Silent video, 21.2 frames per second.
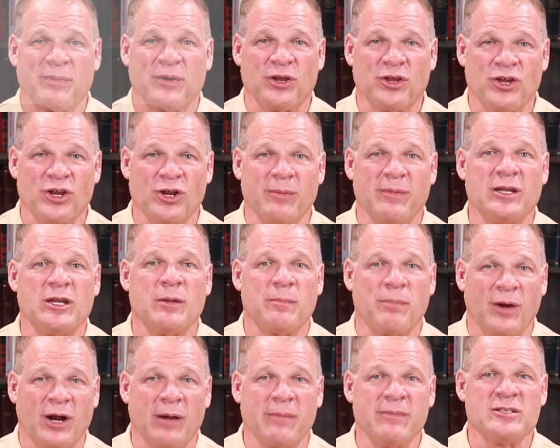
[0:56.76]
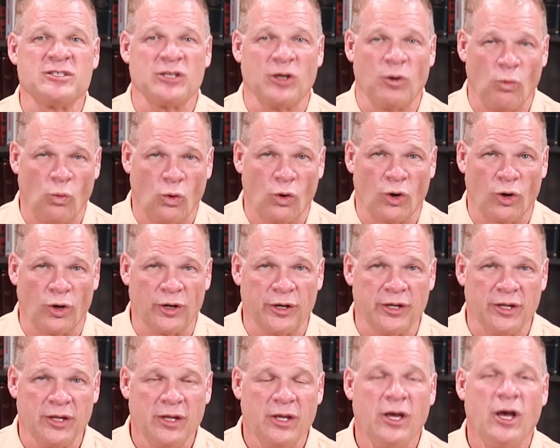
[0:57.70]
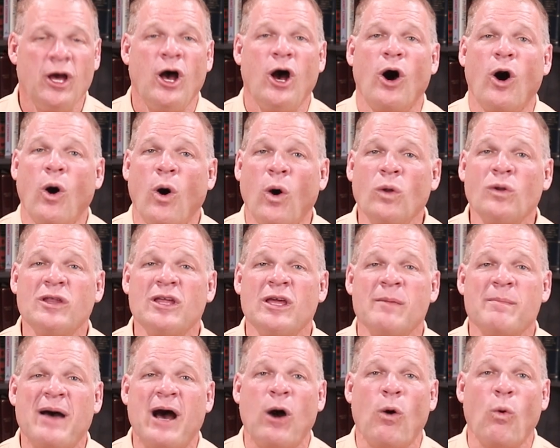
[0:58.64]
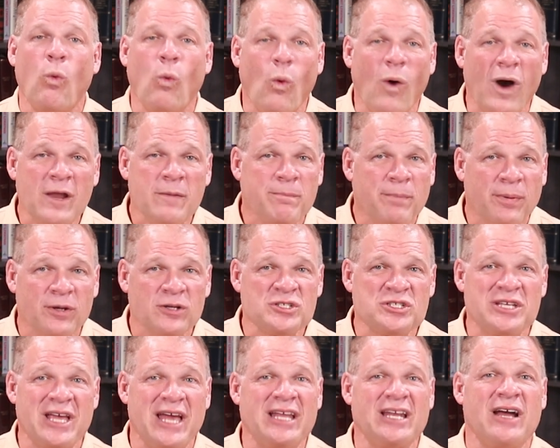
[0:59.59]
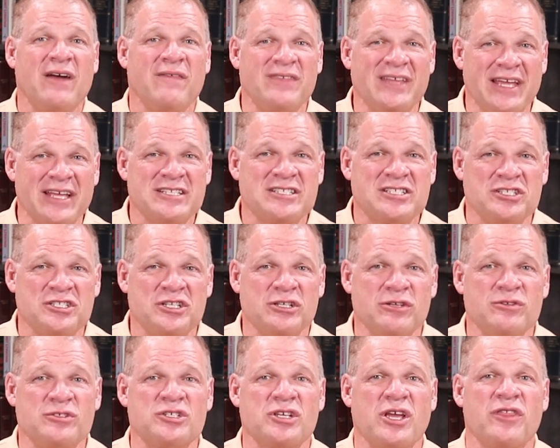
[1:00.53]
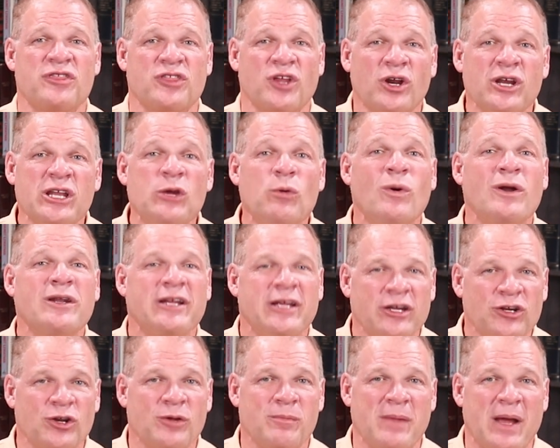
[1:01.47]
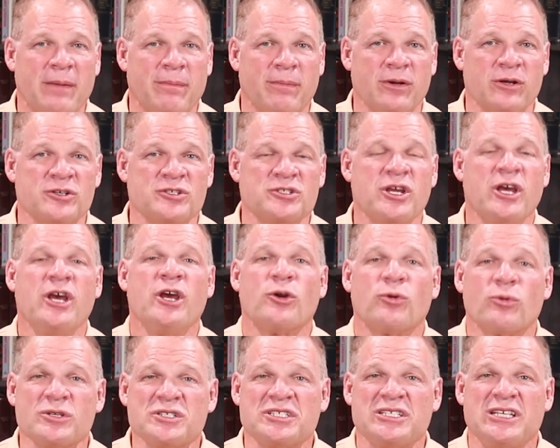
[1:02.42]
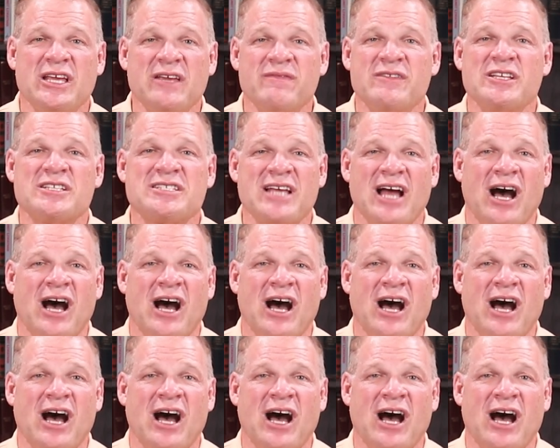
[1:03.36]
Procurement Department's award. Only about 1% of the Institute's 3,100 members receive this